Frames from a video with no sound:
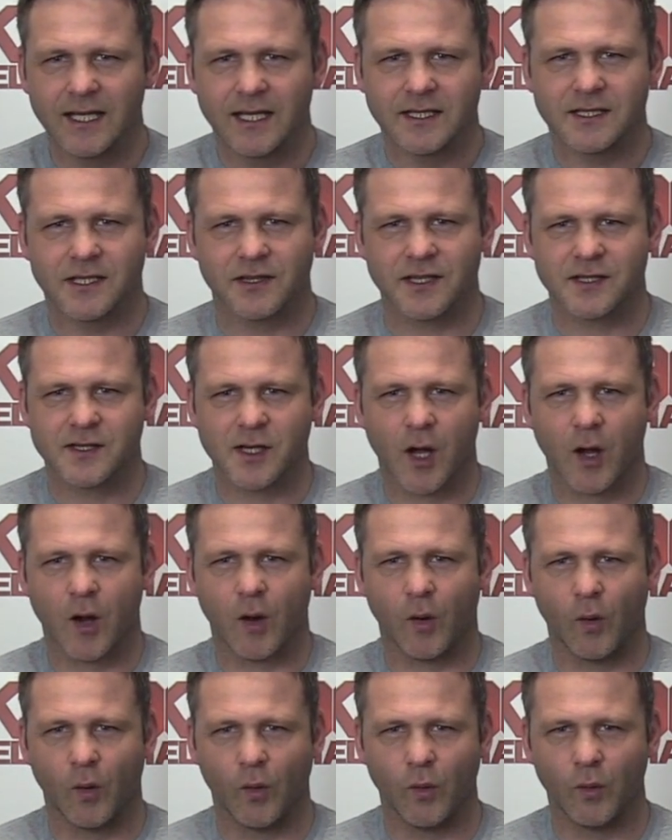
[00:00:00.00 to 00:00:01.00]
to this
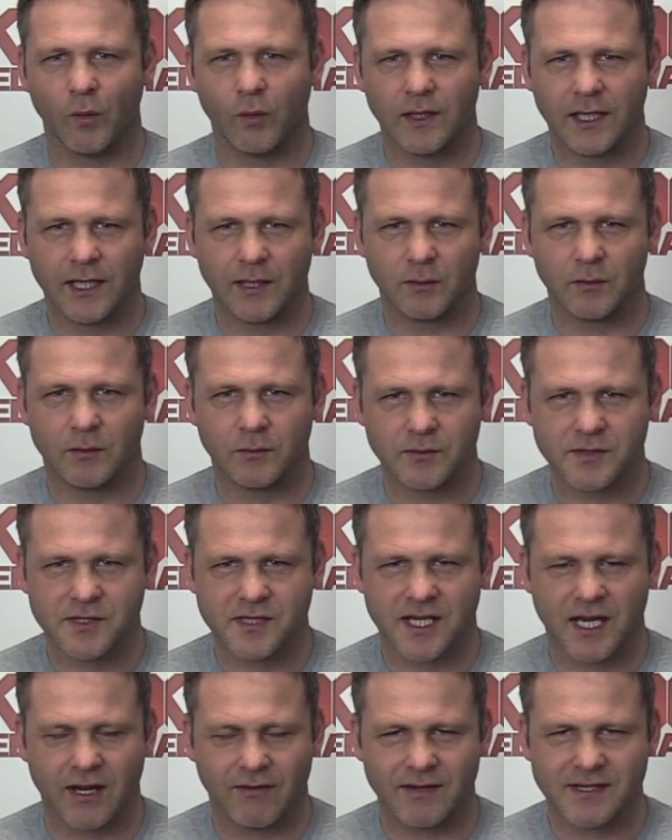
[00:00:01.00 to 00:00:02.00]
whole little
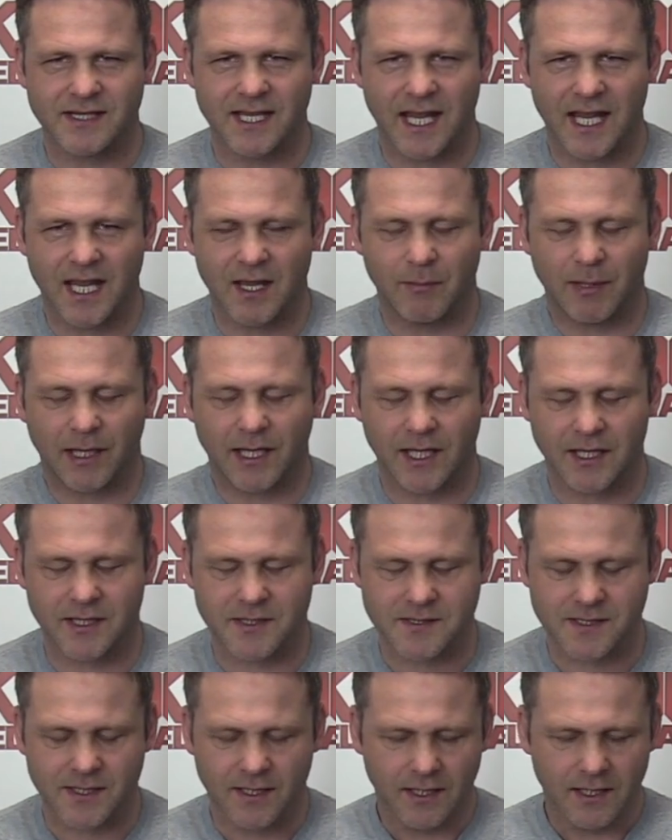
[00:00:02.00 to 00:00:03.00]
series here
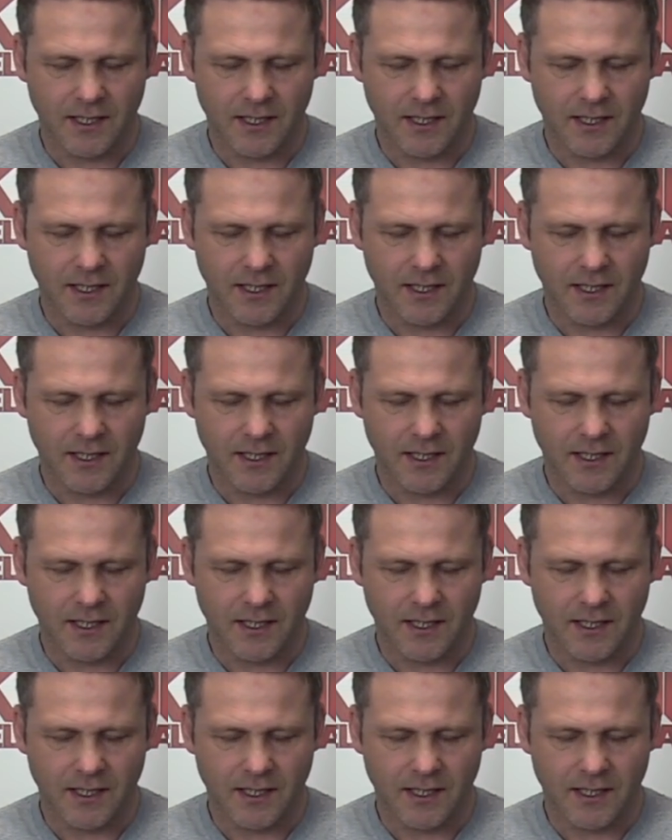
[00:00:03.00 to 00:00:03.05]
because